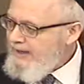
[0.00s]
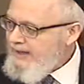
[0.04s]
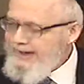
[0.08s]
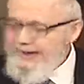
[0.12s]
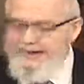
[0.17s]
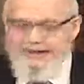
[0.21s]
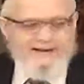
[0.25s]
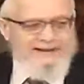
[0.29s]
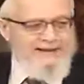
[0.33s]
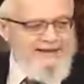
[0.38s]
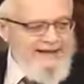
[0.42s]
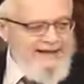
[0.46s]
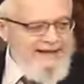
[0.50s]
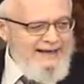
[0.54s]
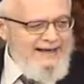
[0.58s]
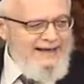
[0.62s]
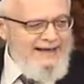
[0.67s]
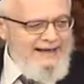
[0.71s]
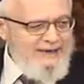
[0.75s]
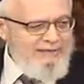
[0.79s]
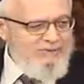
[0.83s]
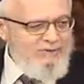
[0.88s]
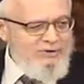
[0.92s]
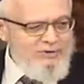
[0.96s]
And I can take an
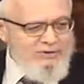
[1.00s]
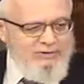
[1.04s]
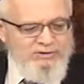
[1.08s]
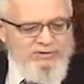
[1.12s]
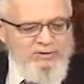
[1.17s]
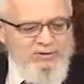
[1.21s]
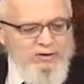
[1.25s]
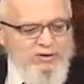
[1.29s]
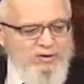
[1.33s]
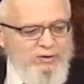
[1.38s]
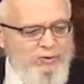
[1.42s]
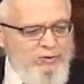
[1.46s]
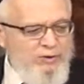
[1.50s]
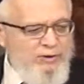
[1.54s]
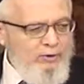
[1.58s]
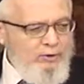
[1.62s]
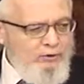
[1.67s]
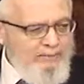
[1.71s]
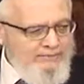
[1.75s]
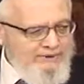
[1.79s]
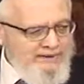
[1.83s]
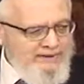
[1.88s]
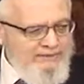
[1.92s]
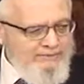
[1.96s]
animal, although it'll
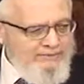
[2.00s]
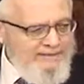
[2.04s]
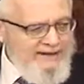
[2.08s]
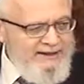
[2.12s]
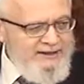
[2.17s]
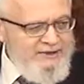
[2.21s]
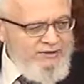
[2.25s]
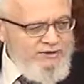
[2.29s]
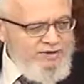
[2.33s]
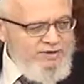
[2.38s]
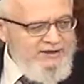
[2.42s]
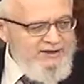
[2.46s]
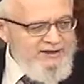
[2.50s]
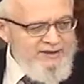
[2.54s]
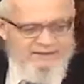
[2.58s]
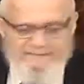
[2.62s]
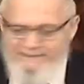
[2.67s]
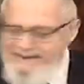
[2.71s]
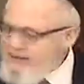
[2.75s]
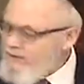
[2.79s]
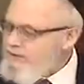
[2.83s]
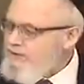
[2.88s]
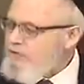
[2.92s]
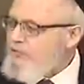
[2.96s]
be diminished, it's a
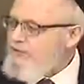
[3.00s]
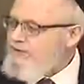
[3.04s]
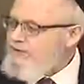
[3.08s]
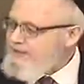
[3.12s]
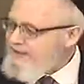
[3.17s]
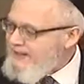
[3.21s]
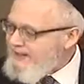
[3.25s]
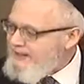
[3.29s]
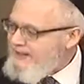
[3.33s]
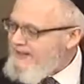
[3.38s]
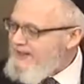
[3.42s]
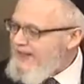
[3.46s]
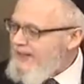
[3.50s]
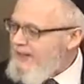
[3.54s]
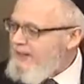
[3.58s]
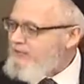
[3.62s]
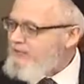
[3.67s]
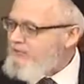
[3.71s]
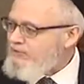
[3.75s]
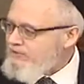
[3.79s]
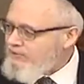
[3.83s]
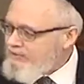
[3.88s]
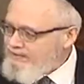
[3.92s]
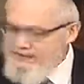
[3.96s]
better choice take the
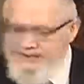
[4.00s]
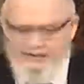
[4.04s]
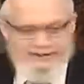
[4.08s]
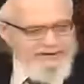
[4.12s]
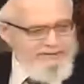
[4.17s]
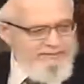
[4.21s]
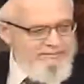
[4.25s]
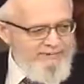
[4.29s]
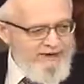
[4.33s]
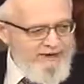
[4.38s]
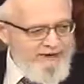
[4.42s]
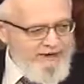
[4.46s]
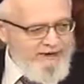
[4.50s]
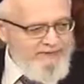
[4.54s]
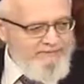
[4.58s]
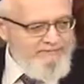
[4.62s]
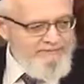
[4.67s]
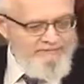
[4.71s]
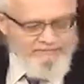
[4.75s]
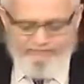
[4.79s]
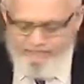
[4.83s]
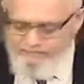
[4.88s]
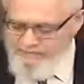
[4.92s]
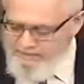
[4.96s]
animal than take the money.
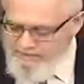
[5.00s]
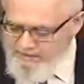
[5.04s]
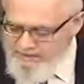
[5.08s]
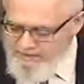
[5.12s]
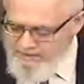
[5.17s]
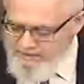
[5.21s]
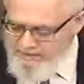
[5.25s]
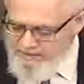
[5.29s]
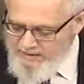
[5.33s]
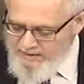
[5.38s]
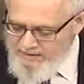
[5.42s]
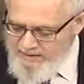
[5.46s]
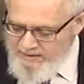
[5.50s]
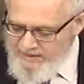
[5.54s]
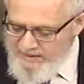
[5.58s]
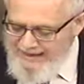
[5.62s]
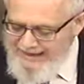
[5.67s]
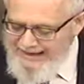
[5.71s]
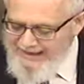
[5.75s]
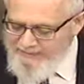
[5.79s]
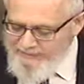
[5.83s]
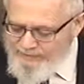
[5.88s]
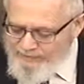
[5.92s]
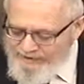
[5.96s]

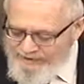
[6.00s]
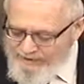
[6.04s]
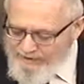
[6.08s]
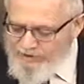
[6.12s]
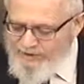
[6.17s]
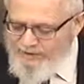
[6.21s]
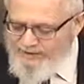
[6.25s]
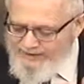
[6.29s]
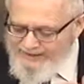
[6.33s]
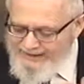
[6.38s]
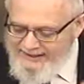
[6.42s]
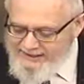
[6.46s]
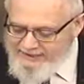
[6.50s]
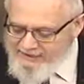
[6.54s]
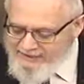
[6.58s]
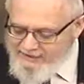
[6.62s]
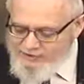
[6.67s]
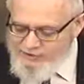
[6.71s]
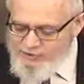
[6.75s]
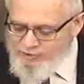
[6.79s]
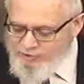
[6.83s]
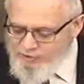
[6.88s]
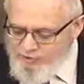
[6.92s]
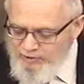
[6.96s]
Avalishtin, the case of
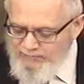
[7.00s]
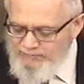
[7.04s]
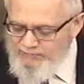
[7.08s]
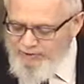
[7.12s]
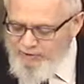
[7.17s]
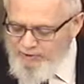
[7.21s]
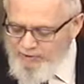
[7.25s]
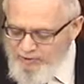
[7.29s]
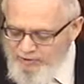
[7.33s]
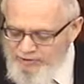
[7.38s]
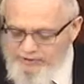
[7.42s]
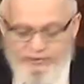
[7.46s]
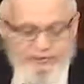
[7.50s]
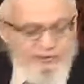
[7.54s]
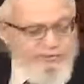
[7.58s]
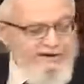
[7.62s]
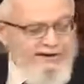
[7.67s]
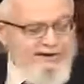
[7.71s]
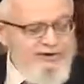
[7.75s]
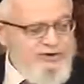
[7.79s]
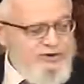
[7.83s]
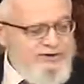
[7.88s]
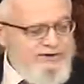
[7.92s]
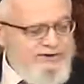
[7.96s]
Tzura, but according to
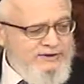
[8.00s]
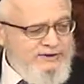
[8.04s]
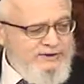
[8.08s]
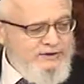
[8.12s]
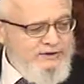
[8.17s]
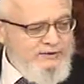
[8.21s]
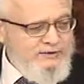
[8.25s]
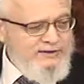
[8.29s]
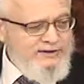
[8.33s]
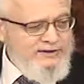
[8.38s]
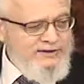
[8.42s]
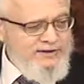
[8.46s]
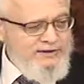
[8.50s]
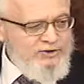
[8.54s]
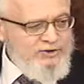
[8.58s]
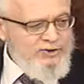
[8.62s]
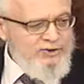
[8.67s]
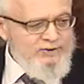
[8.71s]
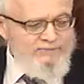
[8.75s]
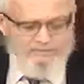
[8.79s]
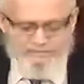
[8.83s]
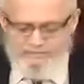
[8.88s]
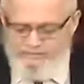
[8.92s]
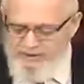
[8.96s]
Rashi's
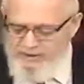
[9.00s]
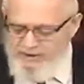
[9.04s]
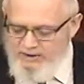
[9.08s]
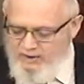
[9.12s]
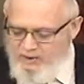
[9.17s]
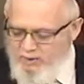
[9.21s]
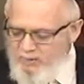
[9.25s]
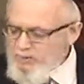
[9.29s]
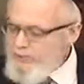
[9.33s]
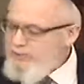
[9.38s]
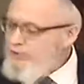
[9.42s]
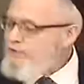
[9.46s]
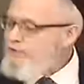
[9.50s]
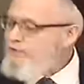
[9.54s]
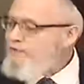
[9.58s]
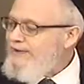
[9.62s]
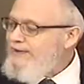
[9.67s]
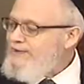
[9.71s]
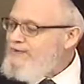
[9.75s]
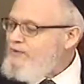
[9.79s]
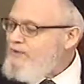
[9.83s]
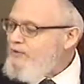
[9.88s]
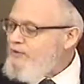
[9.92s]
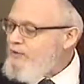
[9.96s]
interpretation, when you
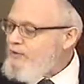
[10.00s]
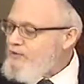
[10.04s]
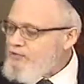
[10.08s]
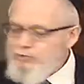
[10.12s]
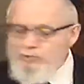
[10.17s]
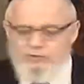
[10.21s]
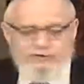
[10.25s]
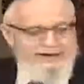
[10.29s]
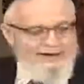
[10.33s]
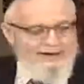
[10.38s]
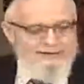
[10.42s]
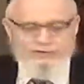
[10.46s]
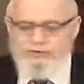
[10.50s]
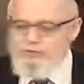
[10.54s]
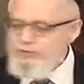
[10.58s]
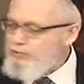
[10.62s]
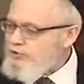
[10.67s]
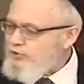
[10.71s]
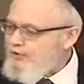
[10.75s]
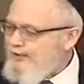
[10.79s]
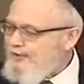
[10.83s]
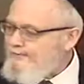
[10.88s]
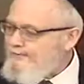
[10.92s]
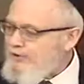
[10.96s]
transfer Kedusha out to
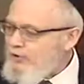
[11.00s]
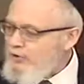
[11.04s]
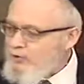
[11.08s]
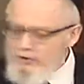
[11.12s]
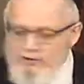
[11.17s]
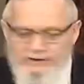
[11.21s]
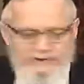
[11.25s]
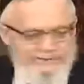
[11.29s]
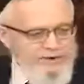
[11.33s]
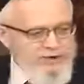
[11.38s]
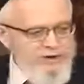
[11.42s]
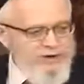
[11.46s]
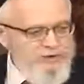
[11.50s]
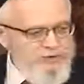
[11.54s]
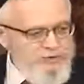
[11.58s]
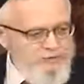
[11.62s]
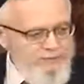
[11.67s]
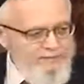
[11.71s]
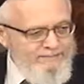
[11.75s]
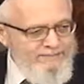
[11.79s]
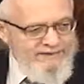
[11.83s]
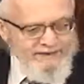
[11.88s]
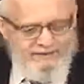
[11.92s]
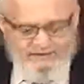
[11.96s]
Yushalayim, it can only be onto a
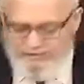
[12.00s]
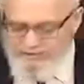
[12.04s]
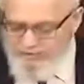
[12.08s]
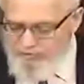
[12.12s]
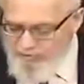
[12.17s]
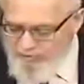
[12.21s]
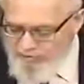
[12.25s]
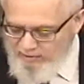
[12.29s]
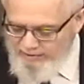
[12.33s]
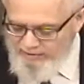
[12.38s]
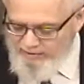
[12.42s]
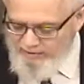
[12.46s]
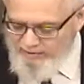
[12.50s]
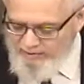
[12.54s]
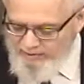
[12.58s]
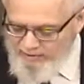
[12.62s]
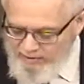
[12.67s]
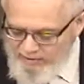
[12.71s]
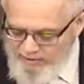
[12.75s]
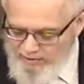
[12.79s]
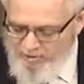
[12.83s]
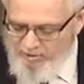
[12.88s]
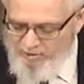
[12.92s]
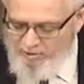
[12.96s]
minted coin,
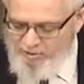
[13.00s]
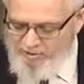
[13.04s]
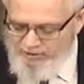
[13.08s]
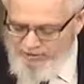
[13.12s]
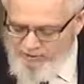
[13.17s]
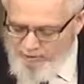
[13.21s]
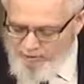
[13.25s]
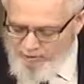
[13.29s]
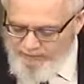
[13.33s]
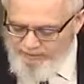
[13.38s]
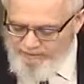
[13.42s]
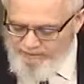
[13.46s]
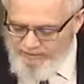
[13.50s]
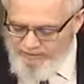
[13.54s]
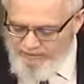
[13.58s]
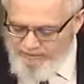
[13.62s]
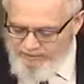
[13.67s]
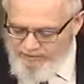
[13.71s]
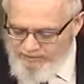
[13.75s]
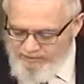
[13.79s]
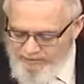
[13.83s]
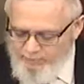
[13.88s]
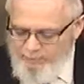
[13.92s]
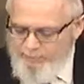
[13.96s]
Kosher, Tuva,
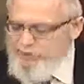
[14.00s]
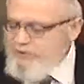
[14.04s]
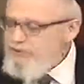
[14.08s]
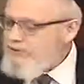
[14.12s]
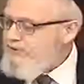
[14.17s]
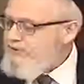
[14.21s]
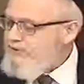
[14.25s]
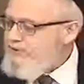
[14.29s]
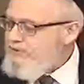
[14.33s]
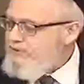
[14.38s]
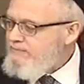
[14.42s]
precious.